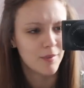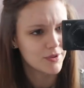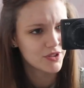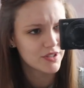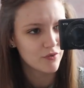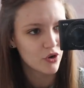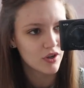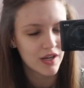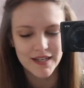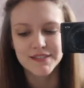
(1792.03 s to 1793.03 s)
Am I doing it
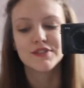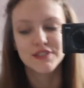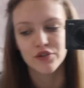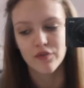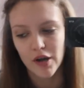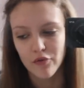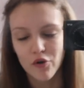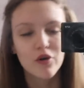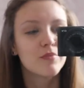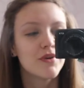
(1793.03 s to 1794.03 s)
wrong? I guess there is no right or
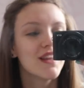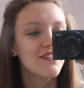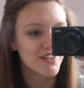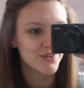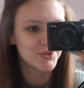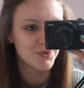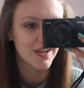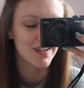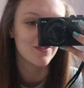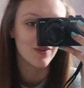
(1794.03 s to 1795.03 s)
wrong, but let me know which
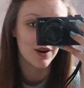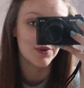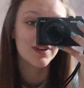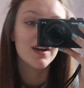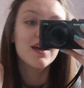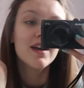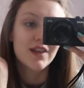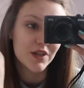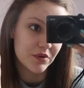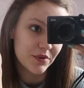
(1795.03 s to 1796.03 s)
way round
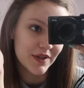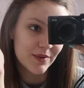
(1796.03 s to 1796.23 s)
you do